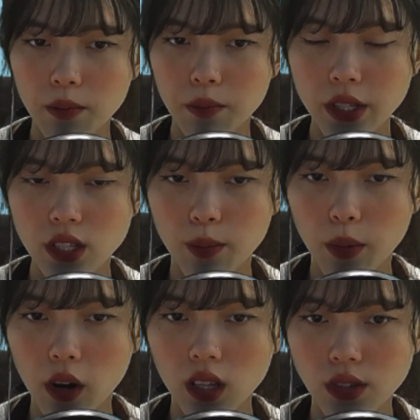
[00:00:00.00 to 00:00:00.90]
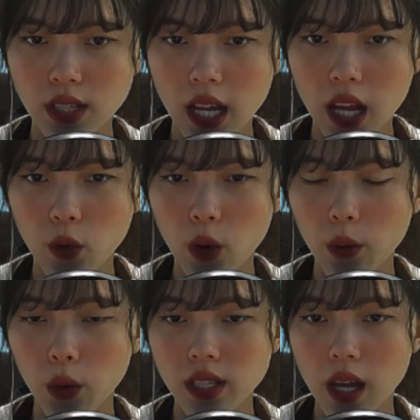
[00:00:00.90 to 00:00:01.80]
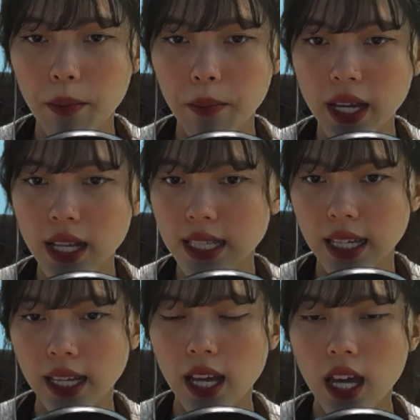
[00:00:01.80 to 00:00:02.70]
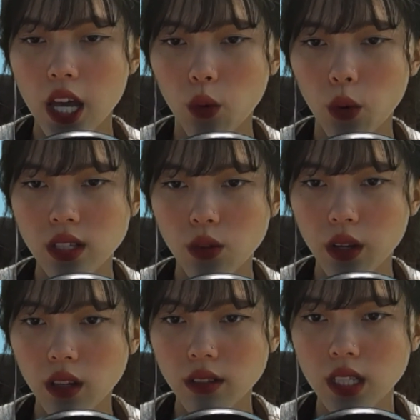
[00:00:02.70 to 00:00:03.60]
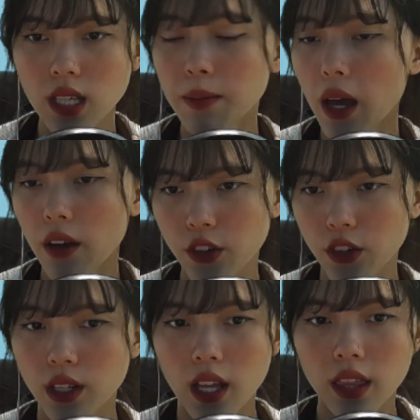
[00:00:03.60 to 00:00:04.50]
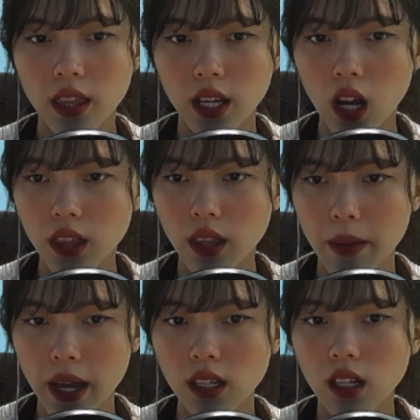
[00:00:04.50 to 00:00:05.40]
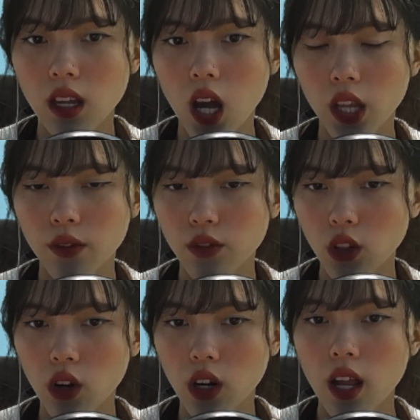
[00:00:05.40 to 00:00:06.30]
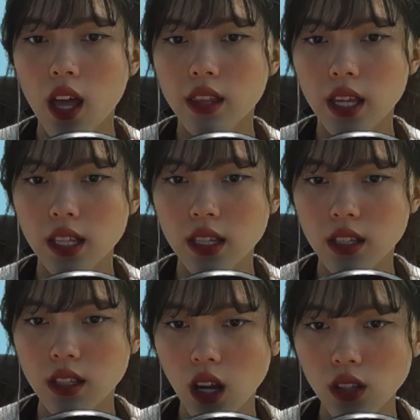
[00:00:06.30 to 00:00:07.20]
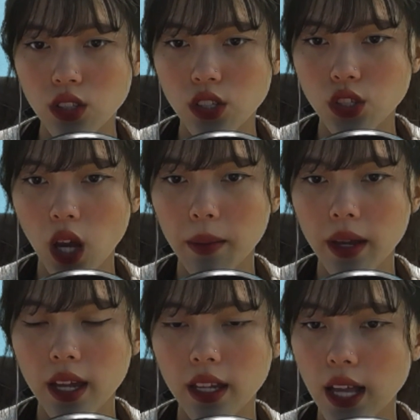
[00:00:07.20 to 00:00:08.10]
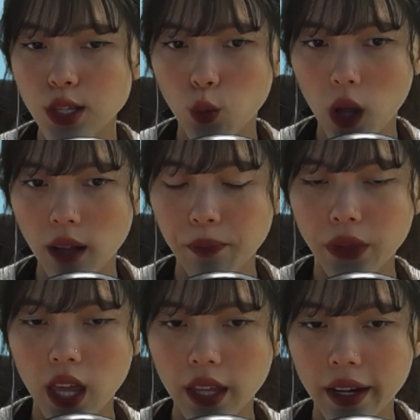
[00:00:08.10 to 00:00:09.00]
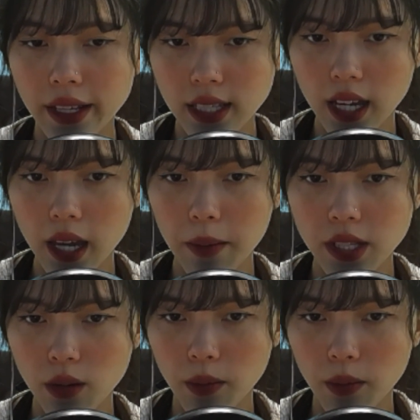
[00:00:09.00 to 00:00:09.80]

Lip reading: Mr. Barlow said everyone was amazing. It was a real team effort. They got the man on the floor. Then the doctor jumped in as well. The next day, Mr.